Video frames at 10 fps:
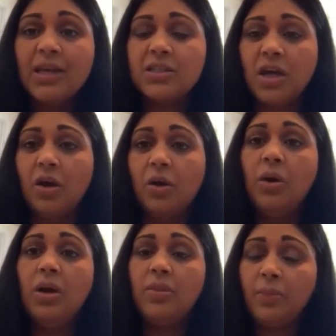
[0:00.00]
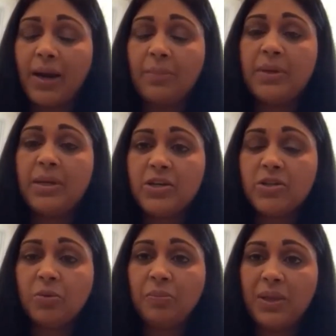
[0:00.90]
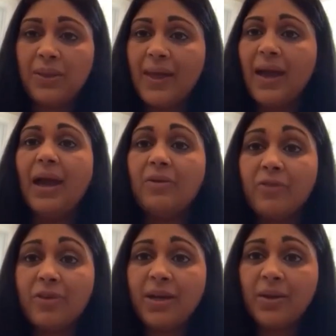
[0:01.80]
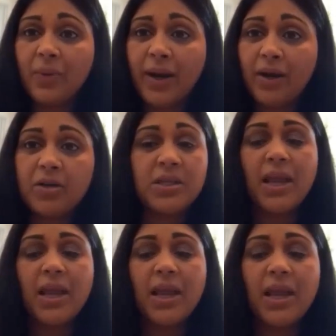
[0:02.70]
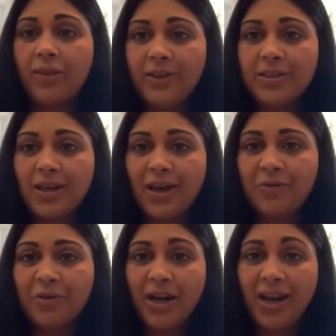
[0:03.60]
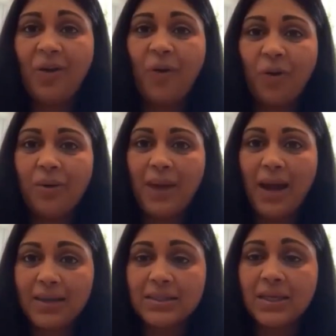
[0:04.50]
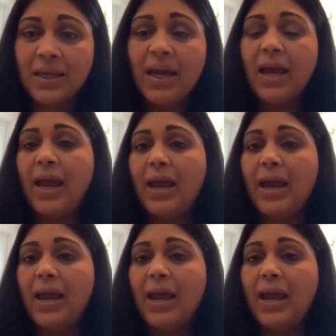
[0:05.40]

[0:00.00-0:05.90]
So the recommendation would be that everybody wears a cloth face covering or a mask.